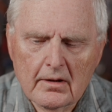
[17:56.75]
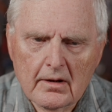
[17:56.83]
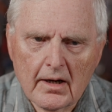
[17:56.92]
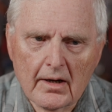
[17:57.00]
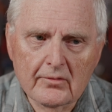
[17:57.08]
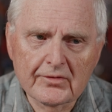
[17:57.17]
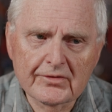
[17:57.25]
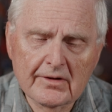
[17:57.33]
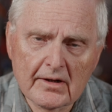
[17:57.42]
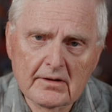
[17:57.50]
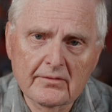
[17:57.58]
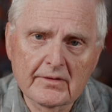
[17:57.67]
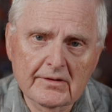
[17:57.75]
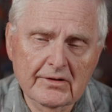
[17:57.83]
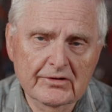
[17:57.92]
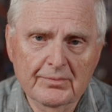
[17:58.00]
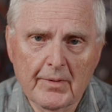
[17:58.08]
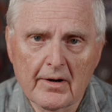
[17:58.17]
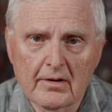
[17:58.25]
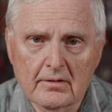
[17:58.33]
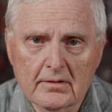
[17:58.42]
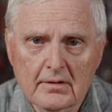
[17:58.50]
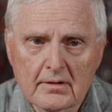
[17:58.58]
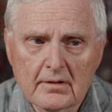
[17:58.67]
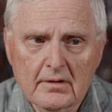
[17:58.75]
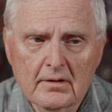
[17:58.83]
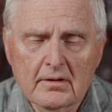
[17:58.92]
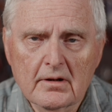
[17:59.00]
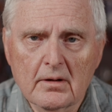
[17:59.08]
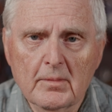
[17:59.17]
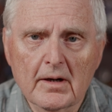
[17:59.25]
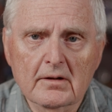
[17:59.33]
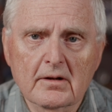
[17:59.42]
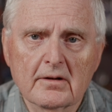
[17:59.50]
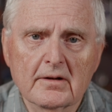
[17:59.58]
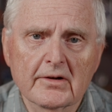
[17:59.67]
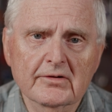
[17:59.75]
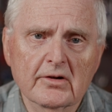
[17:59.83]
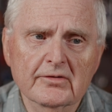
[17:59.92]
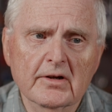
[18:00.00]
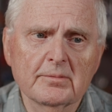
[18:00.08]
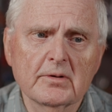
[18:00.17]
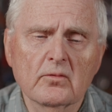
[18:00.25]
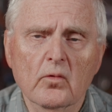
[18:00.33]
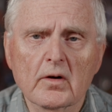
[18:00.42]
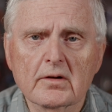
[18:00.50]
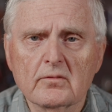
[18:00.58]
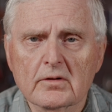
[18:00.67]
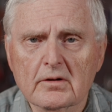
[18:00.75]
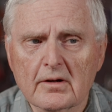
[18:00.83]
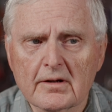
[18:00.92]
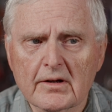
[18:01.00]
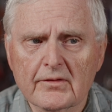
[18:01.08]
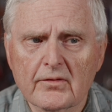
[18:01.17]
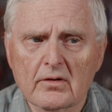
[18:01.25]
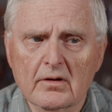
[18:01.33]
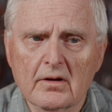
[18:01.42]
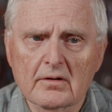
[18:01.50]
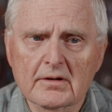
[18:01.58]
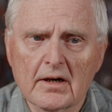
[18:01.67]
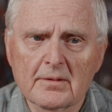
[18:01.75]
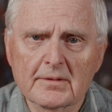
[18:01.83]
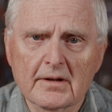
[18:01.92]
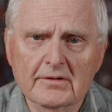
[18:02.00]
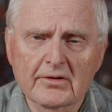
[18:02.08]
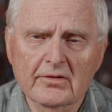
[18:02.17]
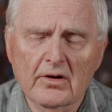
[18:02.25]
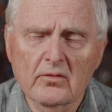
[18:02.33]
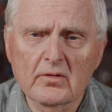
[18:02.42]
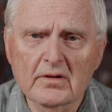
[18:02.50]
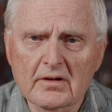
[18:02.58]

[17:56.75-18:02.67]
I was kind of in despair about clarinets because I've been working with clarinets for a long time, and I just thought, well, the